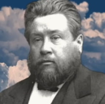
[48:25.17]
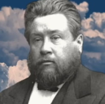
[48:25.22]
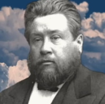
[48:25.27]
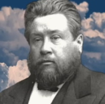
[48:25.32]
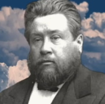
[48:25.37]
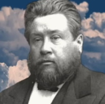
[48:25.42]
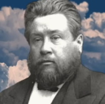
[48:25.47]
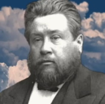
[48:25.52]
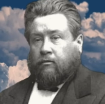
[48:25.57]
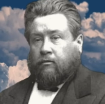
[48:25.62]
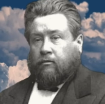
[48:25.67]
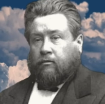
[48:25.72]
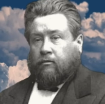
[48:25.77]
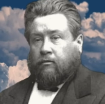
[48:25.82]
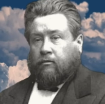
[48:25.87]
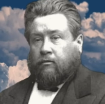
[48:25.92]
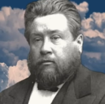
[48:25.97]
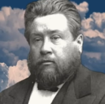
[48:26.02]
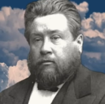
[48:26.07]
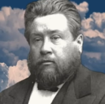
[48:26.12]

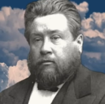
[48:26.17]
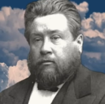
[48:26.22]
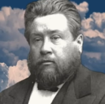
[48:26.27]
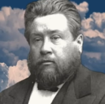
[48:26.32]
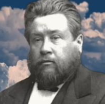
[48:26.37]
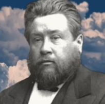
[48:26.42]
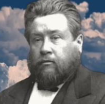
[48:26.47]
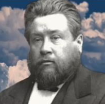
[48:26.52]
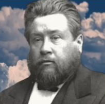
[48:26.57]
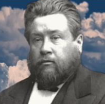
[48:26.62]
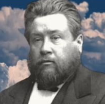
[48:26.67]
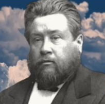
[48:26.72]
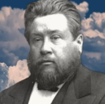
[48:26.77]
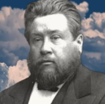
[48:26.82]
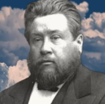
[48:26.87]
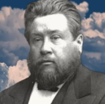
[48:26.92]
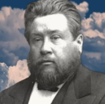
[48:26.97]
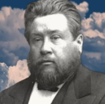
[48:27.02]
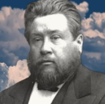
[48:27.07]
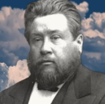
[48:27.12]

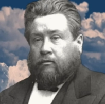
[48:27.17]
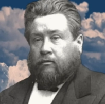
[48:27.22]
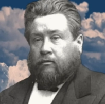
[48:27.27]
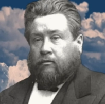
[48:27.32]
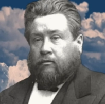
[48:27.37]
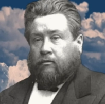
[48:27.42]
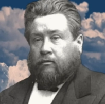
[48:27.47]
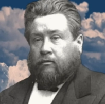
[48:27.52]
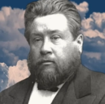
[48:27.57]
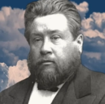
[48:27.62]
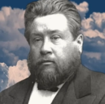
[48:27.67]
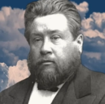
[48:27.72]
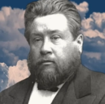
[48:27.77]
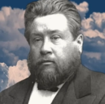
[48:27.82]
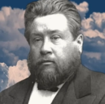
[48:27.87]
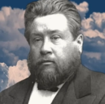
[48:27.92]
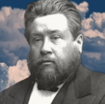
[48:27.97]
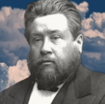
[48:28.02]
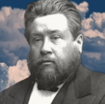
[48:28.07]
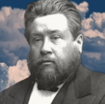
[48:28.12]

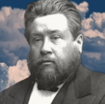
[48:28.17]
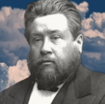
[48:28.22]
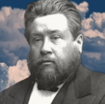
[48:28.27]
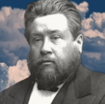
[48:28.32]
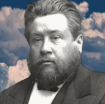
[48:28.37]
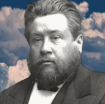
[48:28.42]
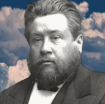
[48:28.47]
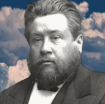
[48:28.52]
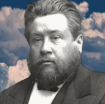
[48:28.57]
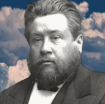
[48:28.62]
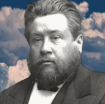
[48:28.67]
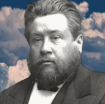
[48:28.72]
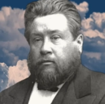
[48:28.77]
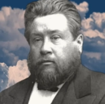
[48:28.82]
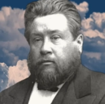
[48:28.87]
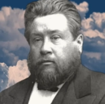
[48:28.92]
The face doesn't move, so there is nothing to read.